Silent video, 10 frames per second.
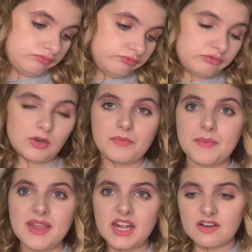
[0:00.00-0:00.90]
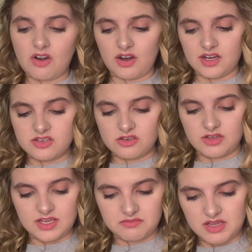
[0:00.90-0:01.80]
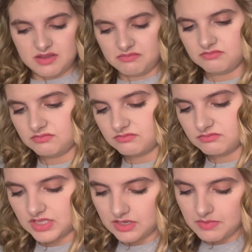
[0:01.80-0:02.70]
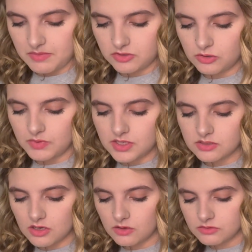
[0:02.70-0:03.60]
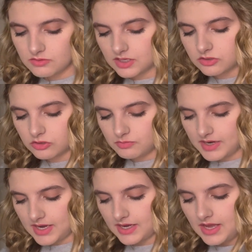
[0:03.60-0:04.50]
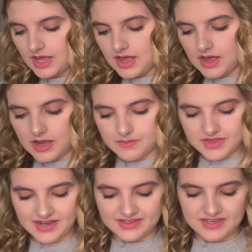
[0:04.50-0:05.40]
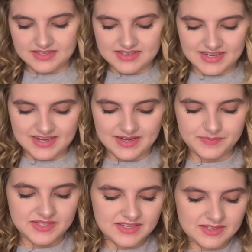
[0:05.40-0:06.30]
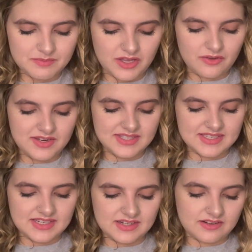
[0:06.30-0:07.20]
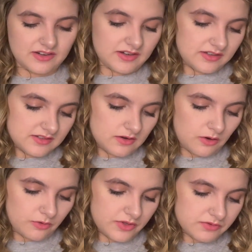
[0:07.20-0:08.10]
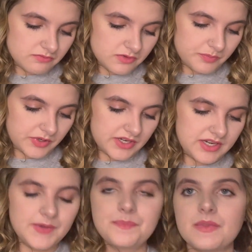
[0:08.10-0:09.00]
from the beginning of August, so like, eh, like maybe two weeks ago, so not too bad. Um, and then on the inside, I am seeing some cutie stickers. Oh, this one's pretty.